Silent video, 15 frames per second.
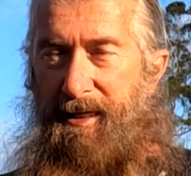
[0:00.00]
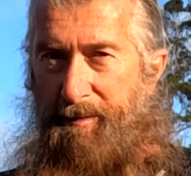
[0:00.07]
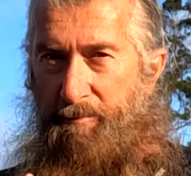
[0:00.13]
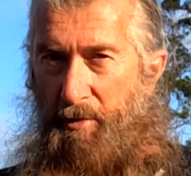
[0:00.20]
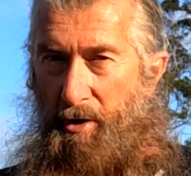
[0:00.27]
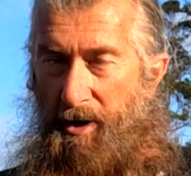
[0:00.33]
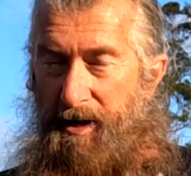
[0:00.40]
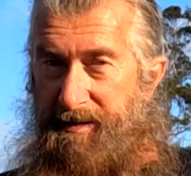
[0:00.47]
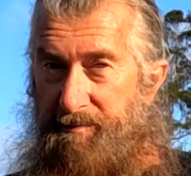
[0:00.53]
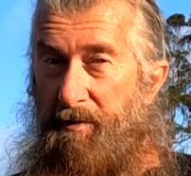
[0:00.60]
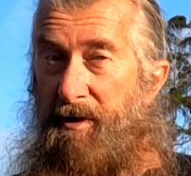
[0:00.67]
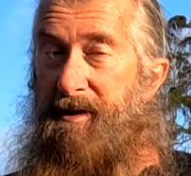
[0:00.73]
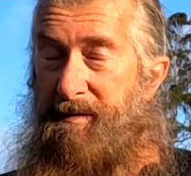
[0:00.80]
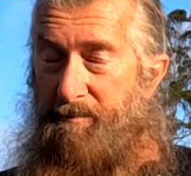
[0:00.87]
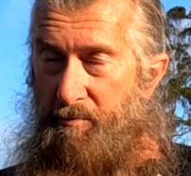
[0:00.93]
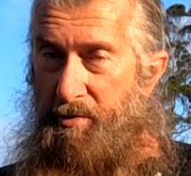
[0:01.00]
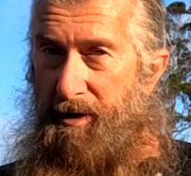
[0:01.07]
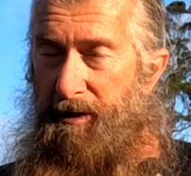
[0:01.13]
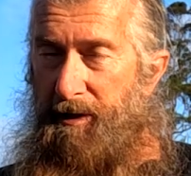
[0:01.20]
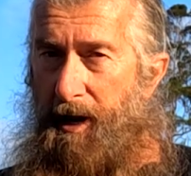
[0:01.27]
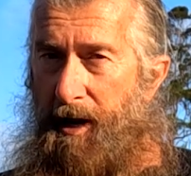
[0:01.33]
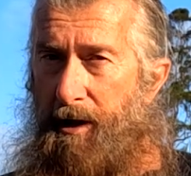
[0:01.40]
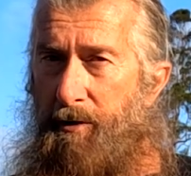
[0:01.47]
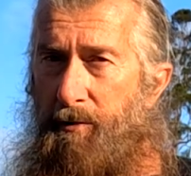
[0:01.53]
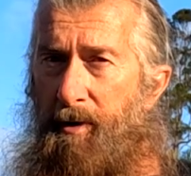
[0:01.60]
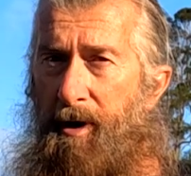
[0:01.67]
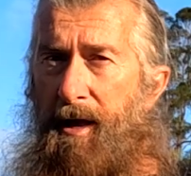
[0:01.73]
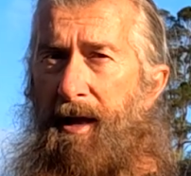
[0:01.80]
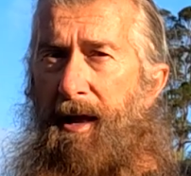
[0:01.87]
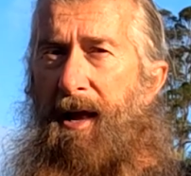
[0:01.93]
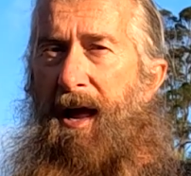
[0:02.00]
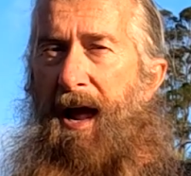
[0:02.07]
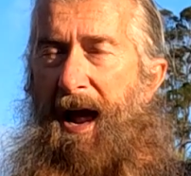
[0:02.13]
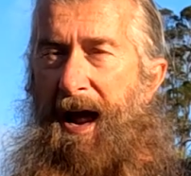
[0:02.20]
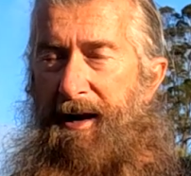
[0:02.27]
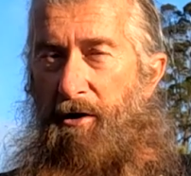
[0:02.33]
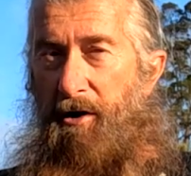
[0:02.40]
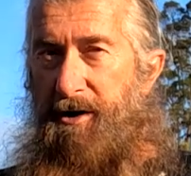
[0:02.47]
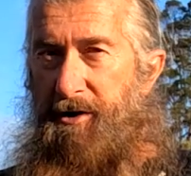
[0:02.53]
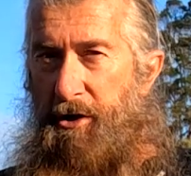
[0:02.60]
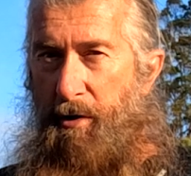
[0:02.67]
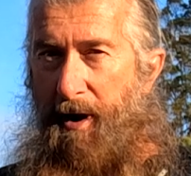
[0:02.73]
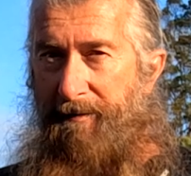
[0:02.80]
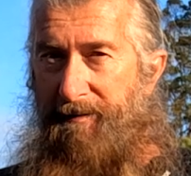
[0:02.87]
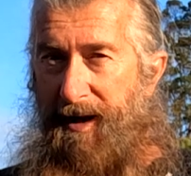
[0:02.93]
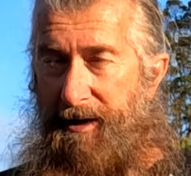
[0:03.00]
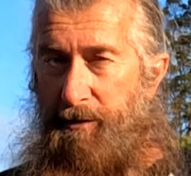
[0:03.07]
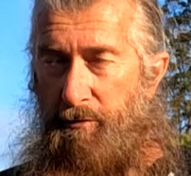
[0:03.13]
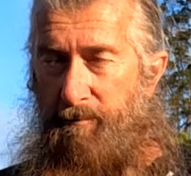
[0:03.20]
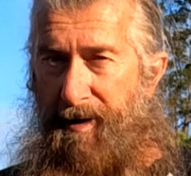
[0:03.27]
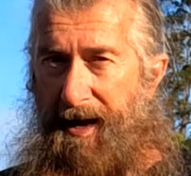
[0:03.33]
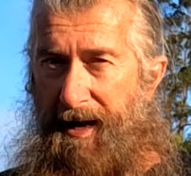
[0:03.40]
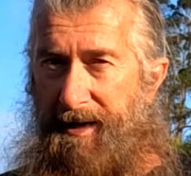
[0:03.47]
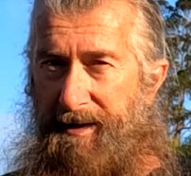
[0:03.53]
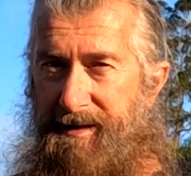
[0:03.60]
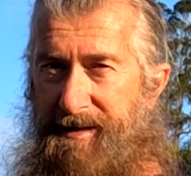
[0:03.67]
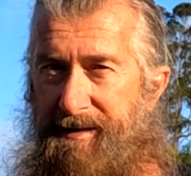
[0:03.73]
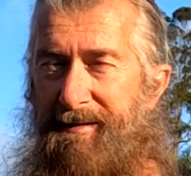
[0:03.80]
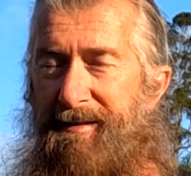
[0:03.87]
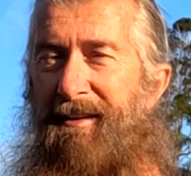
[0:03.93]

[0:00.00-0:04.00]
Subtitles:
The price was pretty low, and I do have an annual pass.